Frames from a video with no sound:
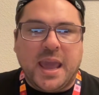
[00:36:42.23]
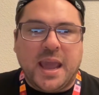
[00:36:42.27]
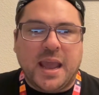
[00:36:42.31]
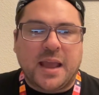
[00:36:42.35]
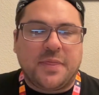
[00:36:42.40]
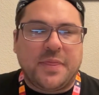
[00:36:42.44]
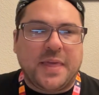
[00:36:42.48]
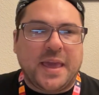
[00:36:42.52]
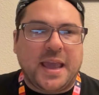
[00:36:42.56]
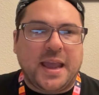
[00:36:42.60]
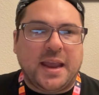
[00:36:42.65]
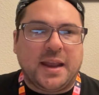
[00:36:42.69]

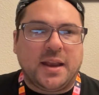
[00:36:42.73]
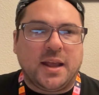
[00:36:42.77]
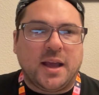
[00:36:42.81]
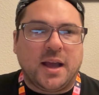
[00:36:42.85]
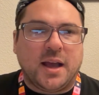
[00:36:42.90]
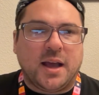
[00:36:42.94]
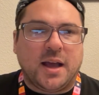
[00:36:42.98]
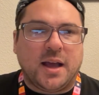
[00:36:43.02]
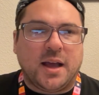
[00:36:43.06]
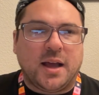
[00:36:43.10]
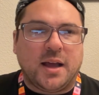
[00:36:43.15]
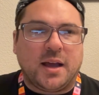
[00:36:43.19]
And then,
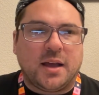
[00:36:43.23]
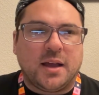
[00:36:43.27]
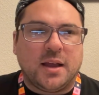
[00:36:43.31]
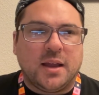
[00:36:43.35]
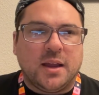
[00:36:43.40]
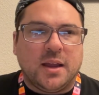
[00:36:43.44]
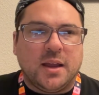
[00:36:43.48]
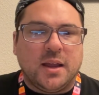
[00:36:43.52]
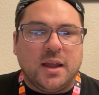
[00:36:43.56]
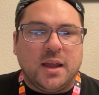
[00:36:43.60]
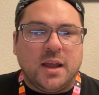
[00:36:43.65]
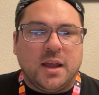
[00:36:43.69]

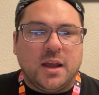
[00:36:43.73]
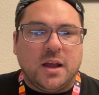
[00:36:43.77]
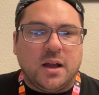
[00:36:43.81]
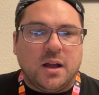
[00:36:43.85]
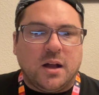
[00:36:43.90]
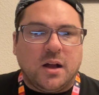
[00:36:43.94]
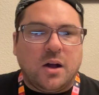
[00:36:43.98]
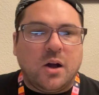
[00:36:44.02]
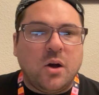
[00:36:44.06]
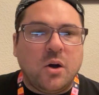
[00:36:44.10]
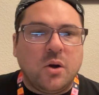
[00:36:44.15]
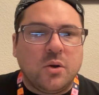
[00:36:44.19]

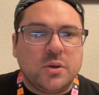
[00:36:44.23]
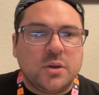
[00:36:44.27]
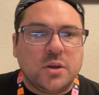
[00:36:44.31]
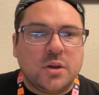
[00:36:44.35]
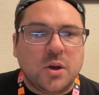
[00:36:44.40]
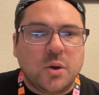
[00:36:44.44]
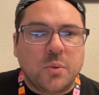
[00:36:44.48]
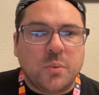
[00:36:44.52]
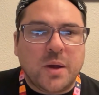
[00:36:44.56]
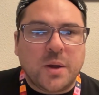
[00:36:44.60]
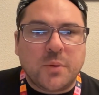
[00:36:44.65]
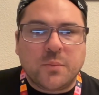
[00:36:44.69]
oh, you
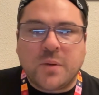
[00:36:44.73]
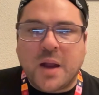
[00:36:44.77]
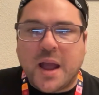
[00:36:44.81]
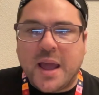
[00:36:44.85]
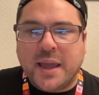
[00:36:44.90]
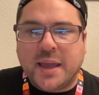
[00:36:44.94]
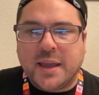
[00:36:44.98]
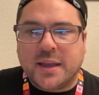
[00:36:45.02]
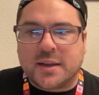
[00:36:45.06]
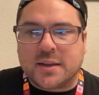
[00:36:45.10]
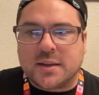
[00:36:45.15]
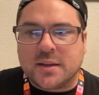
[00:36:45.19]
know what,
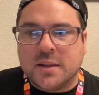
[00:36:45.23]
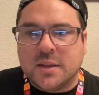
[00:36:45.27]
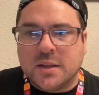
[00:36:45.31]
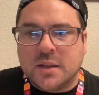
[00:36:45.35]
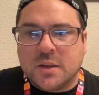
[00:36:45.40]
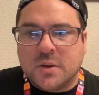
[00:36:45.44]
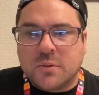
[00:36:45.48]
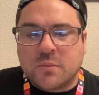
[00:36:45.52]
Ryan?